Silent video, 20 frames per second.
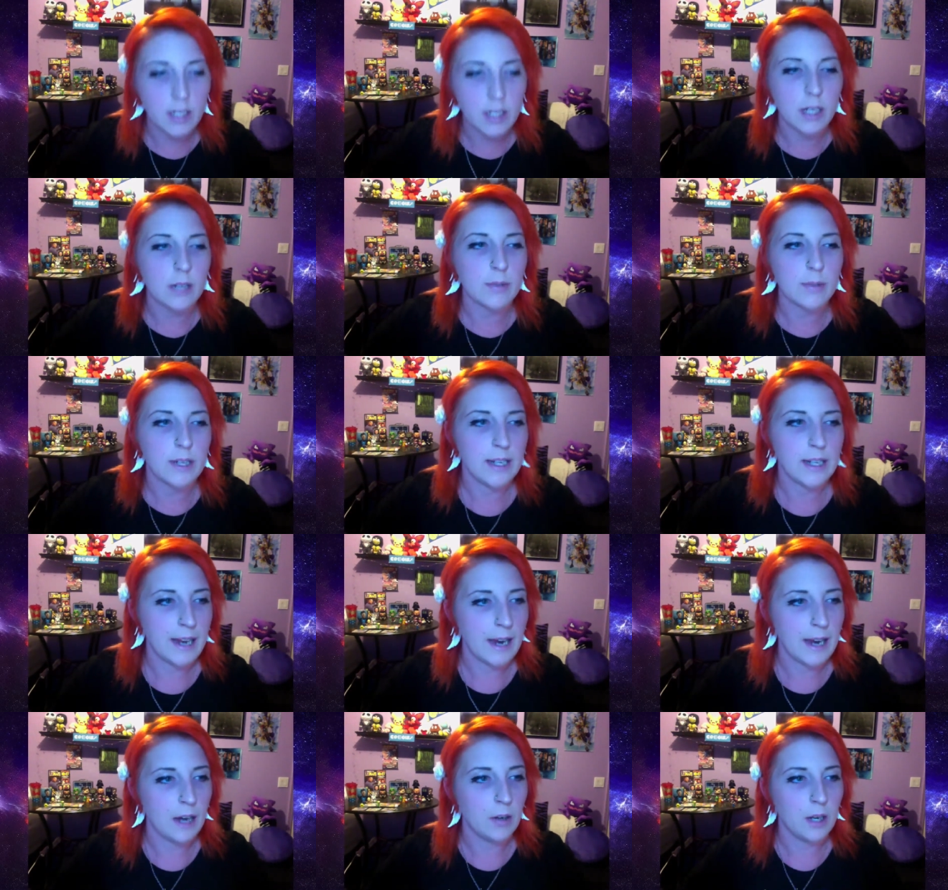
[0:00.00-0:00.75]
on right
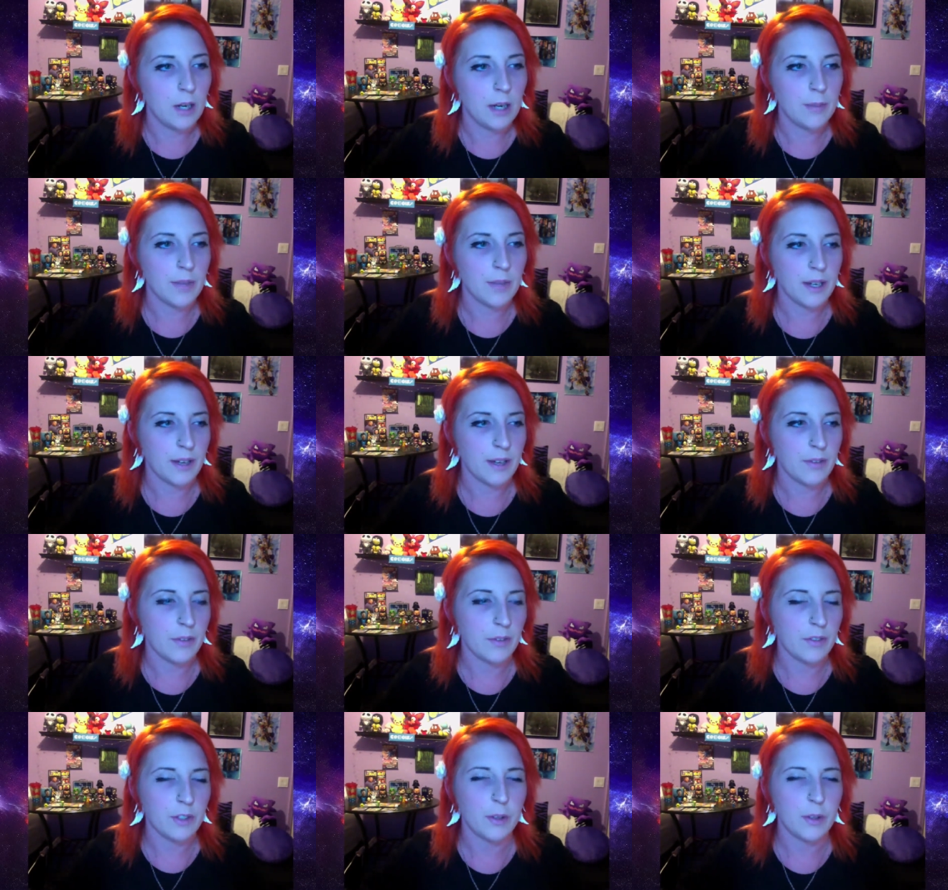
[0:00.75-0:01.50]
now. Um, I have
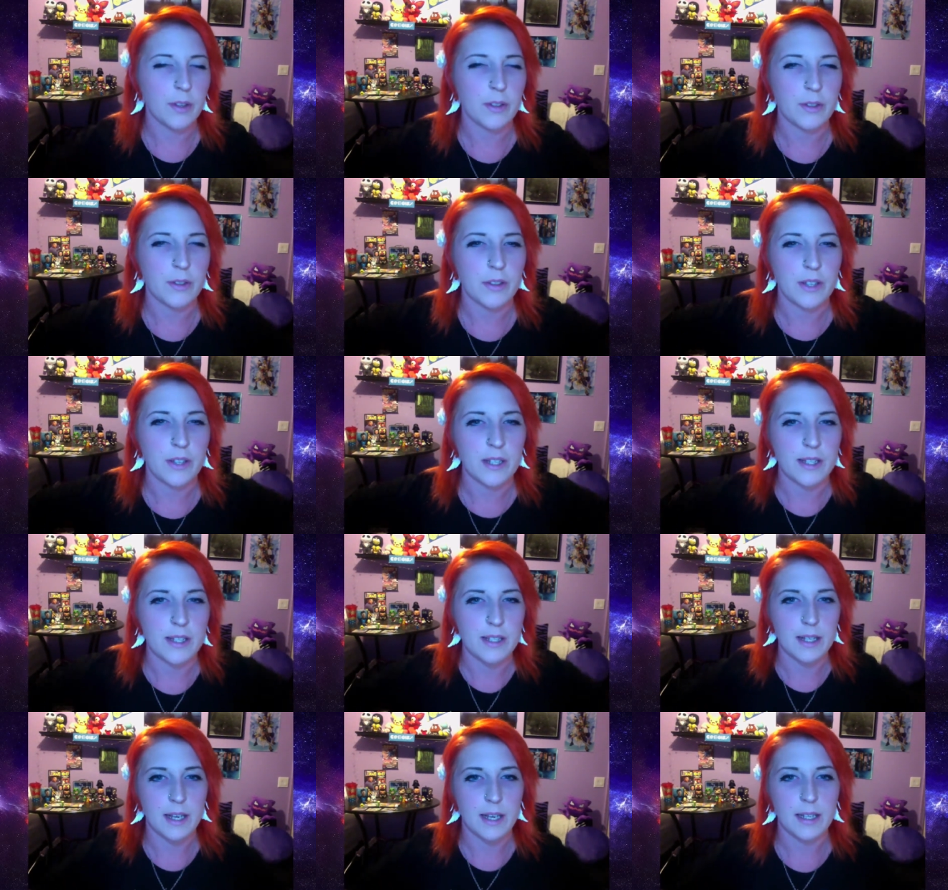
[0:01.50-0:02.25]
a few other
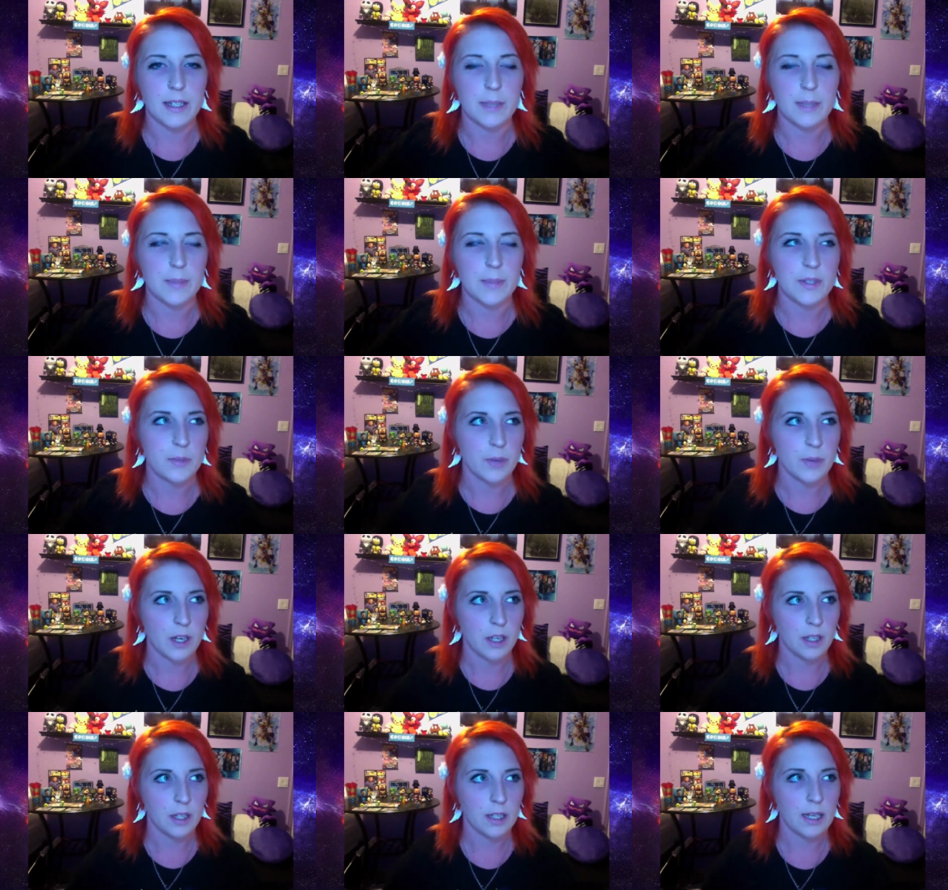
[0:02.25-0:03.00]
things lined up as
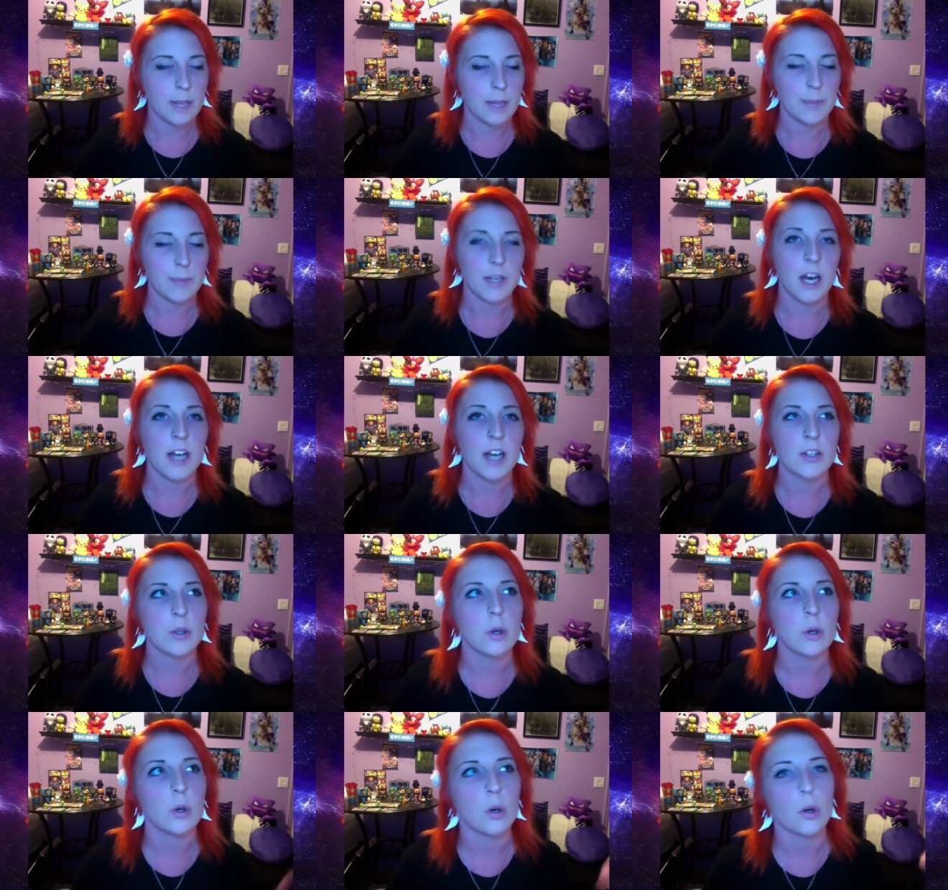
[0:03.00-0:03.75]
well, um, not
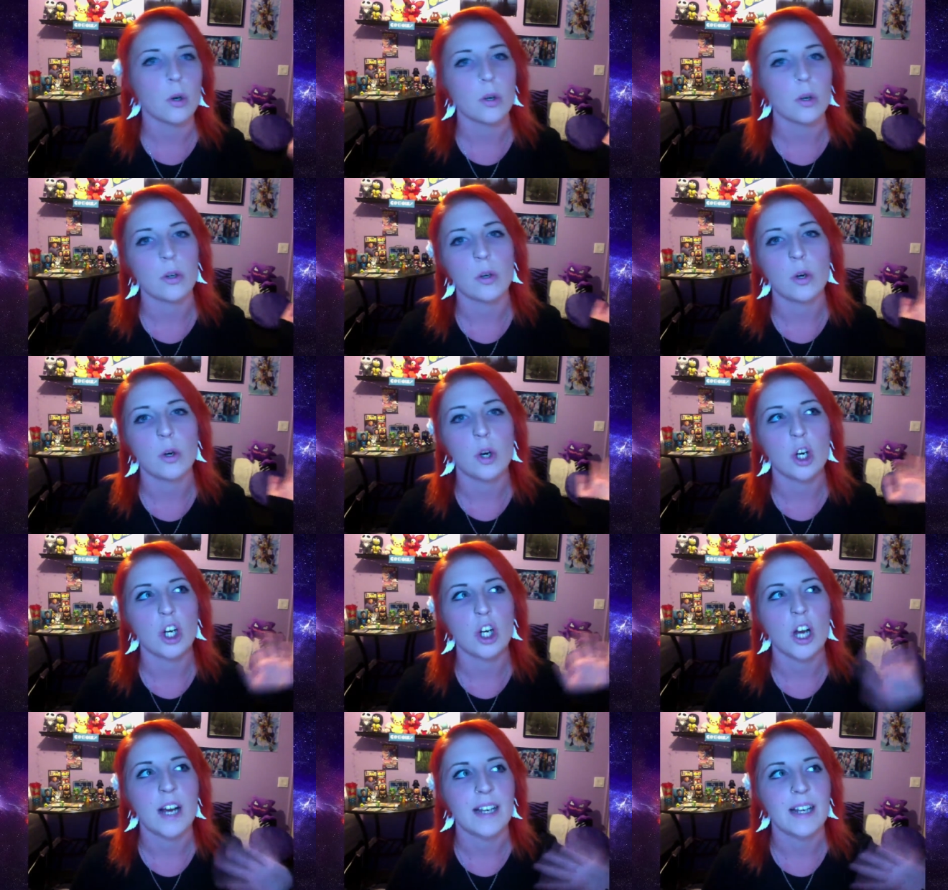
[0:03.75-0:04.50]

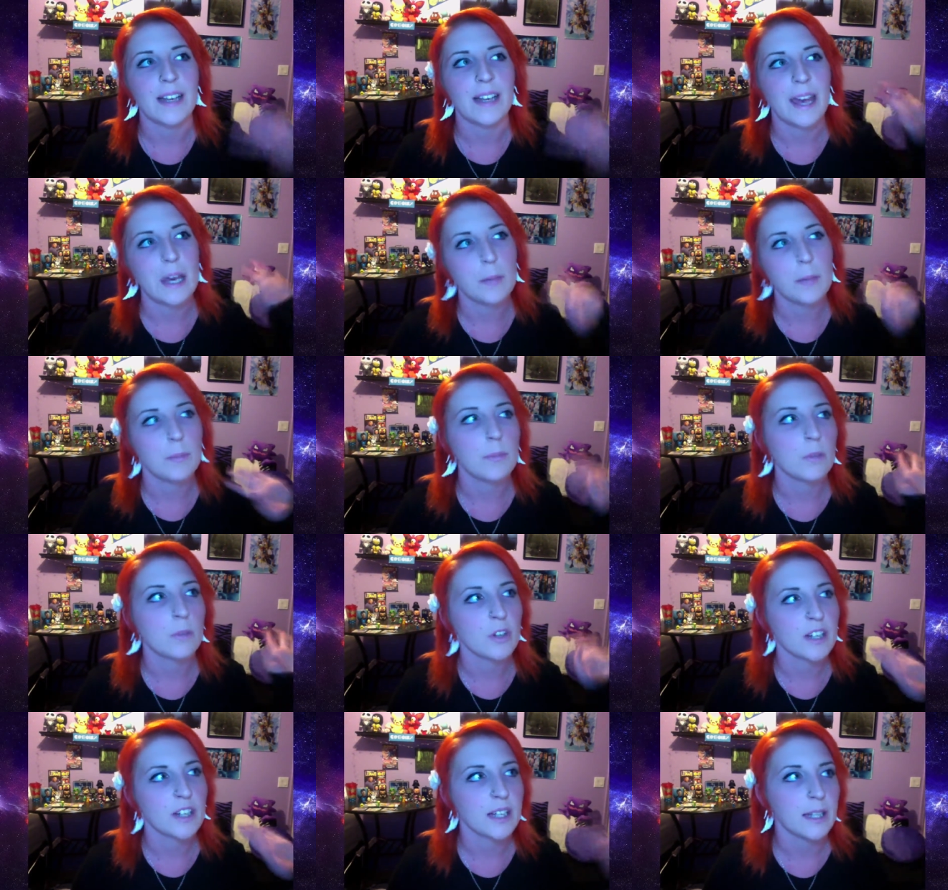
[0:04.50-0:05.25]
horror game
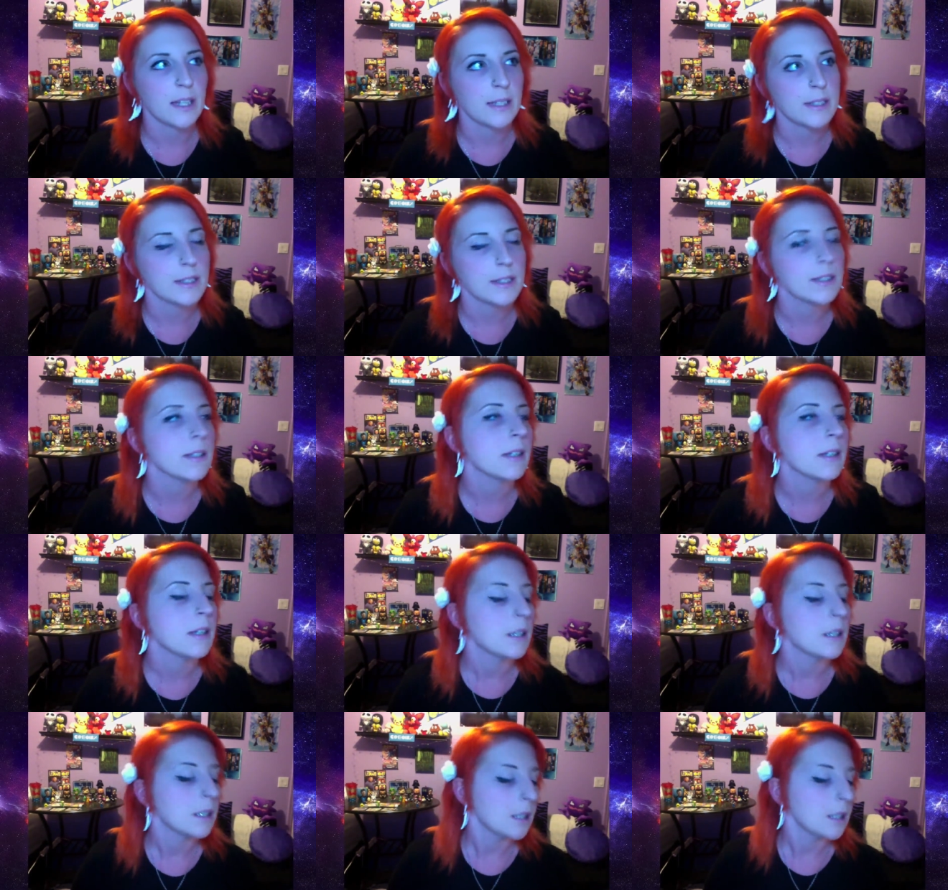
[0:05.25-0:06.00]
related.
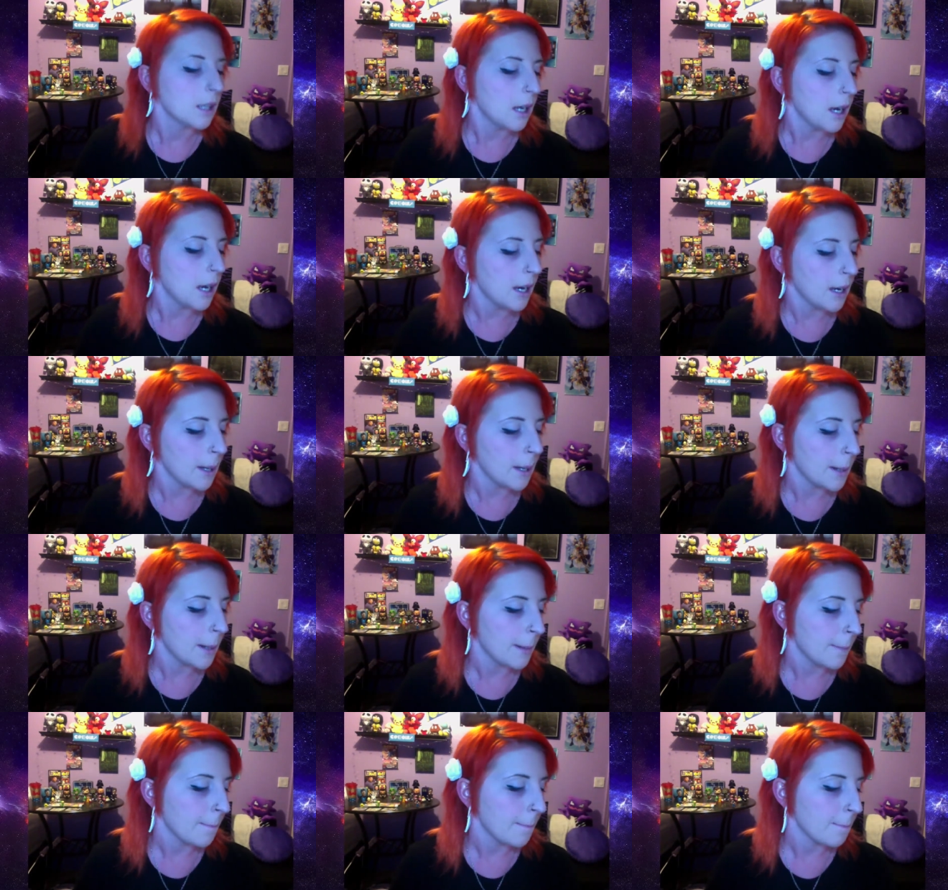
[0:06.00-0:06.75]

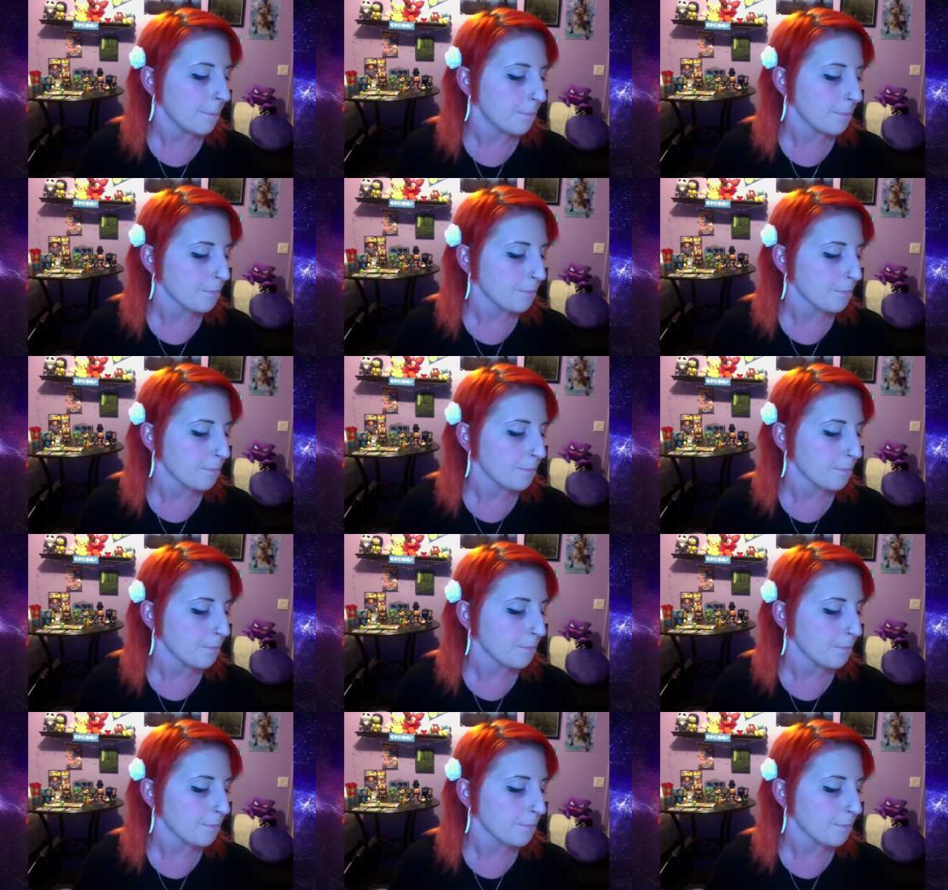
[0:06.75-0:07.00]
Um,